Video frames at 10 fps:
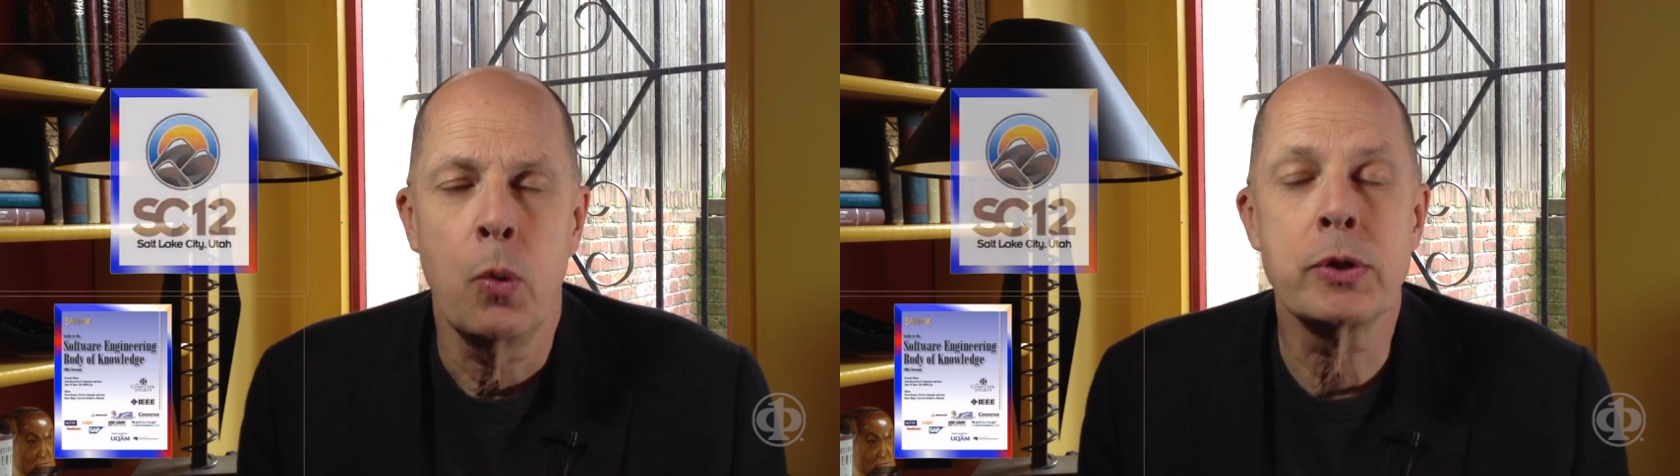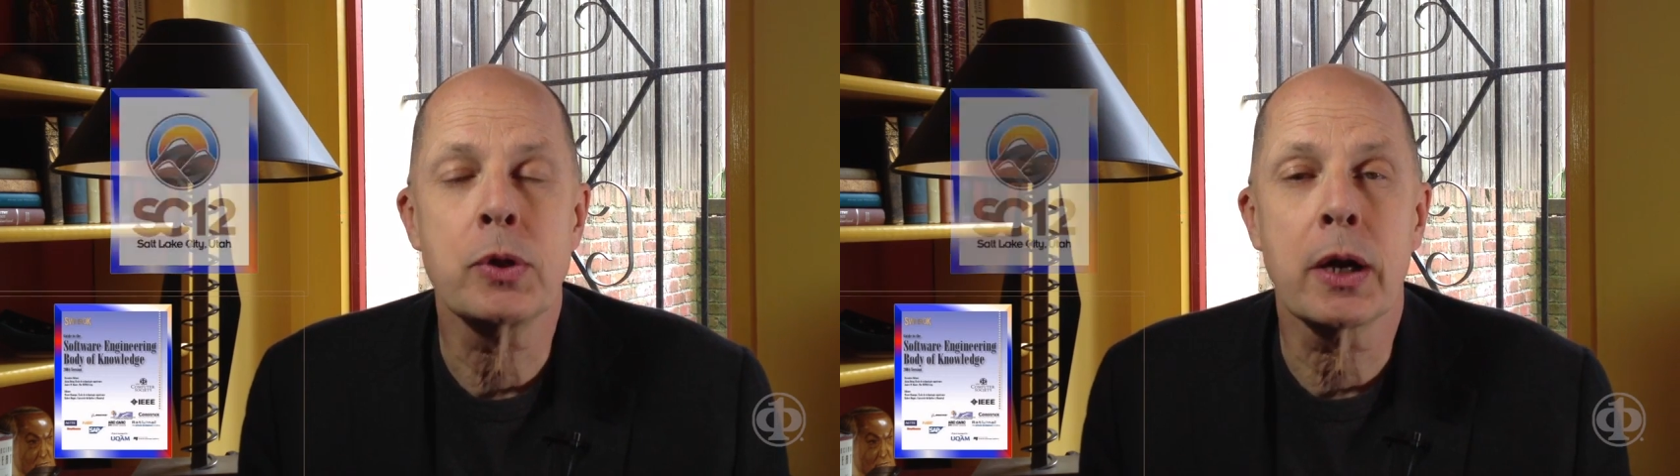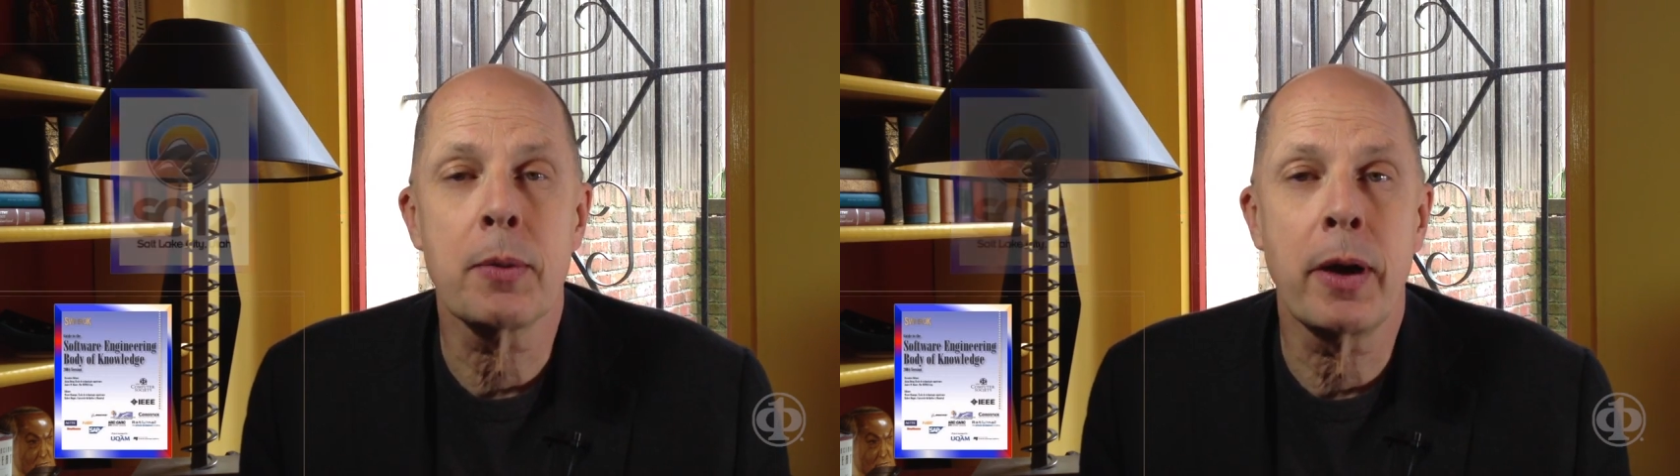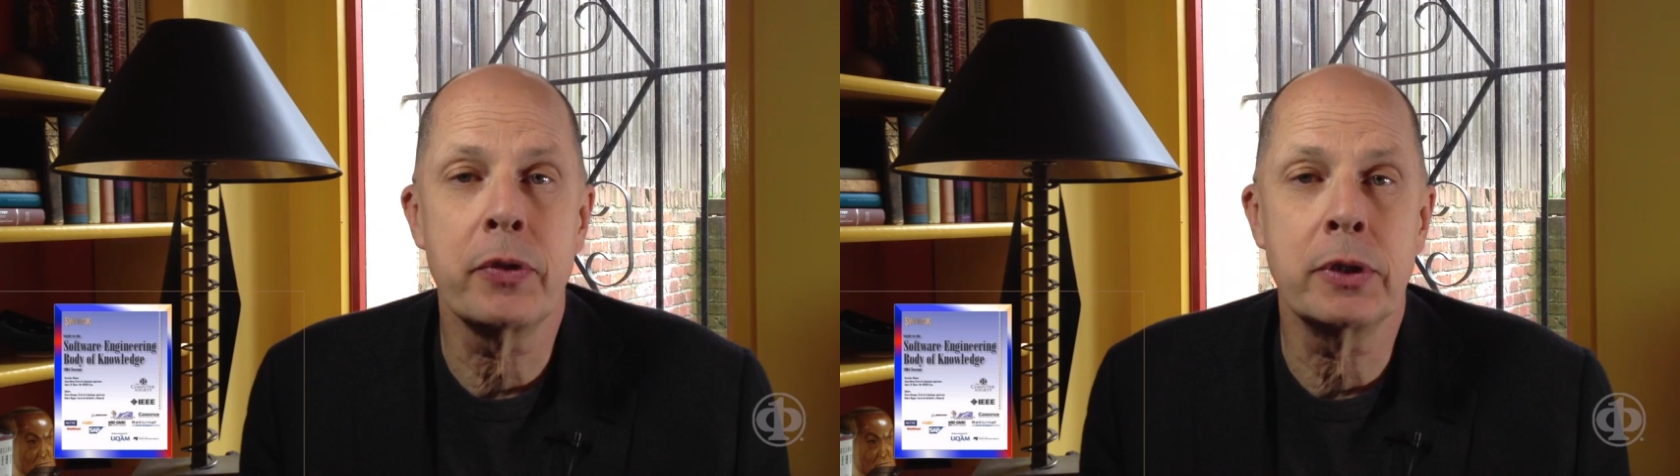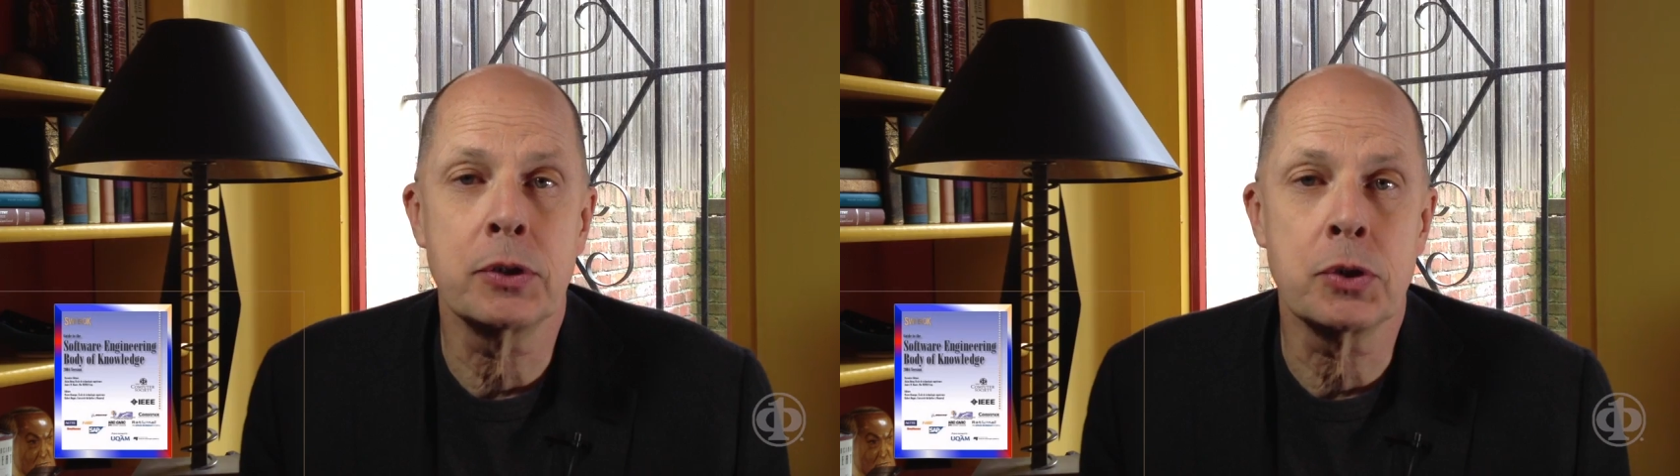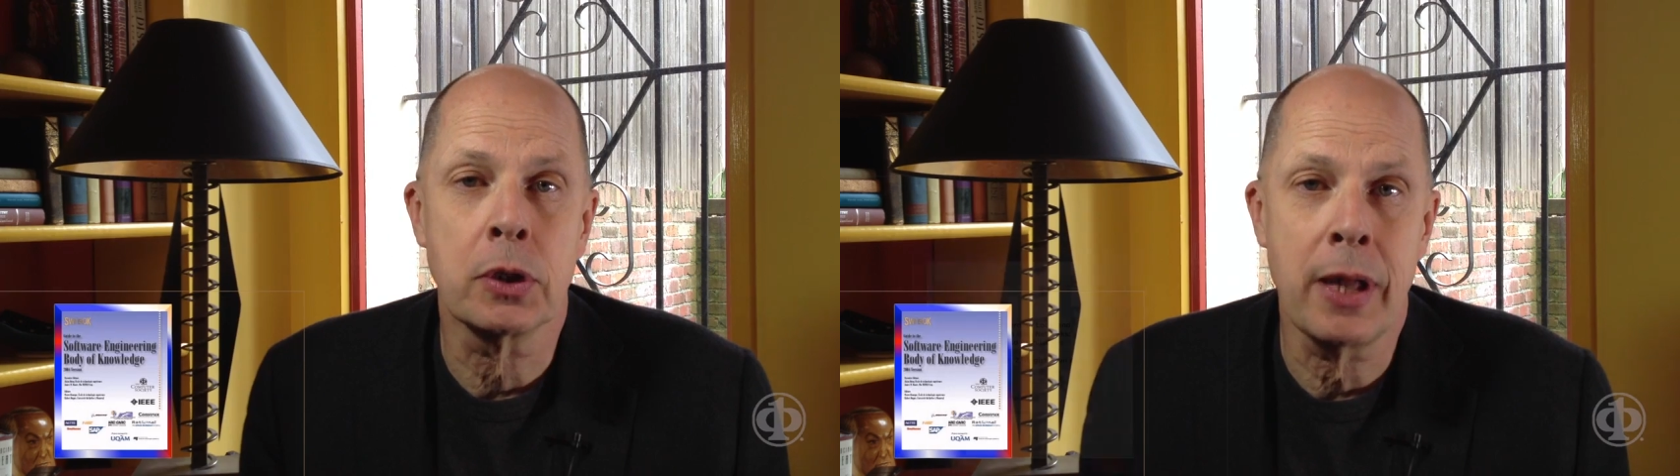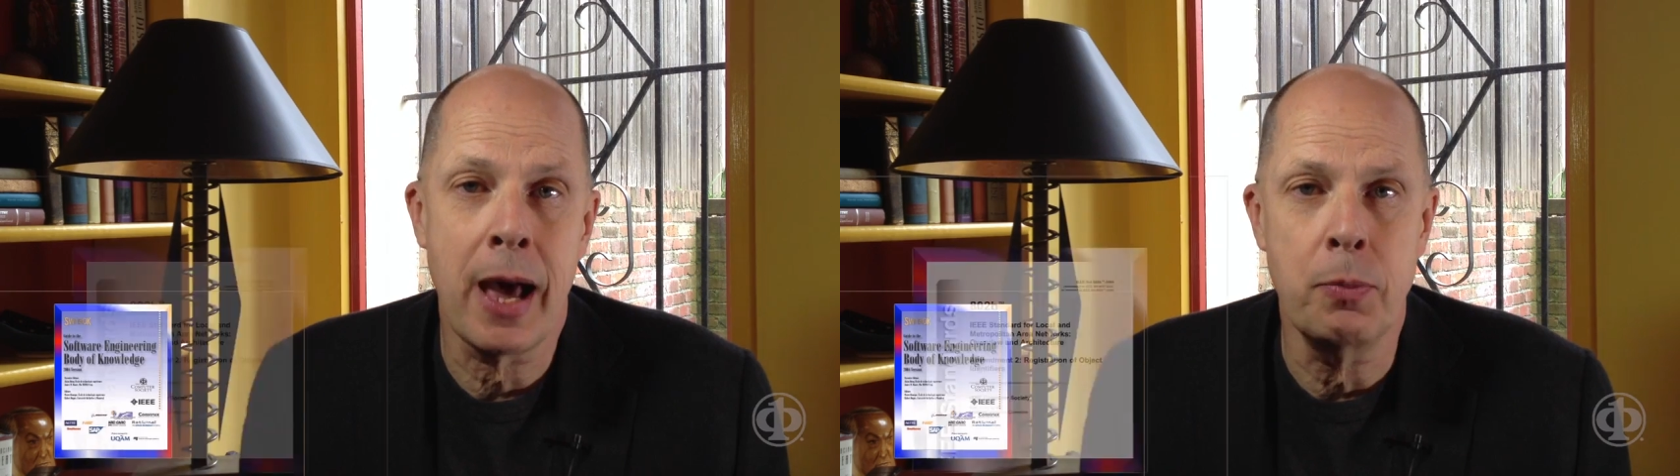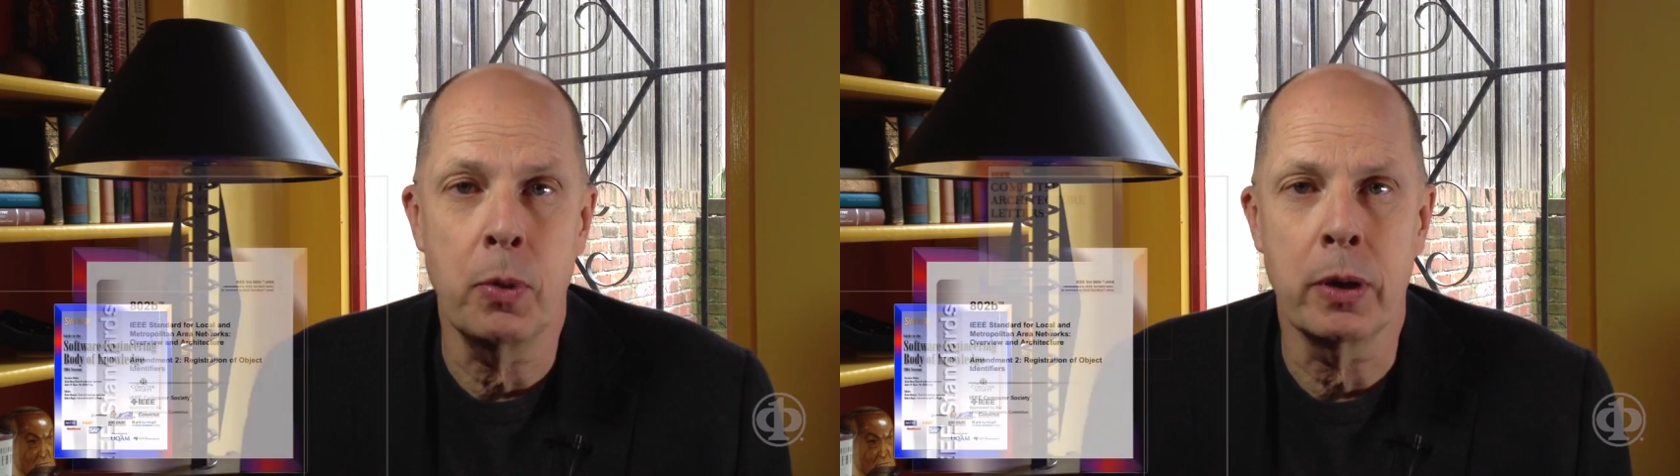We talk about the digital
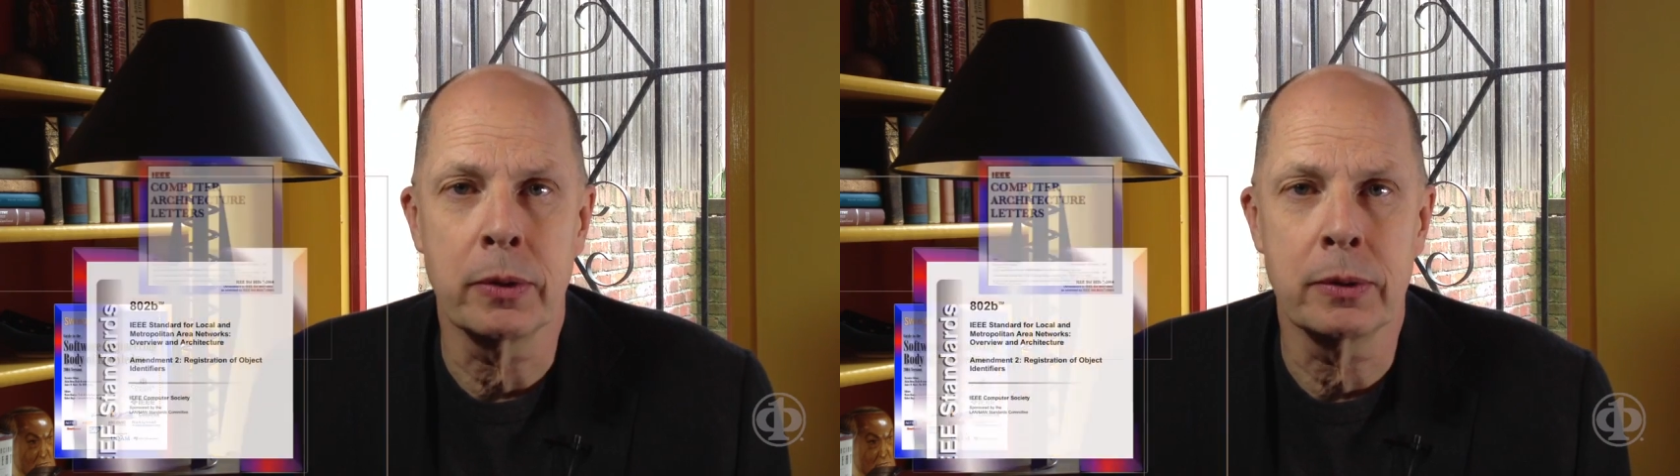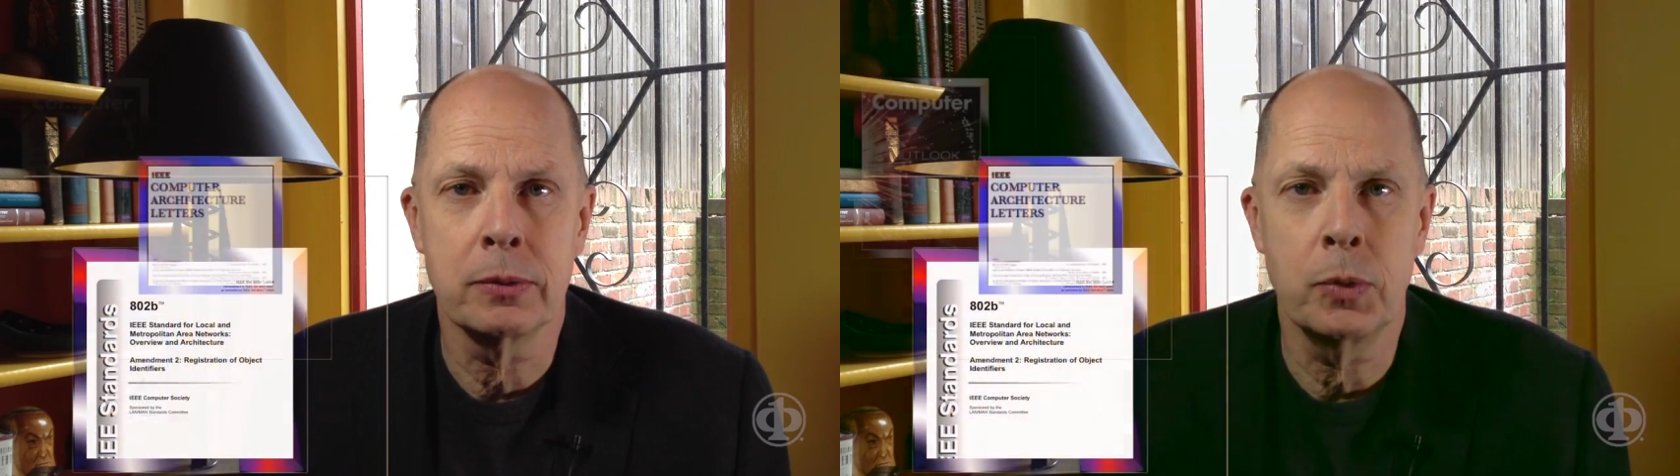library.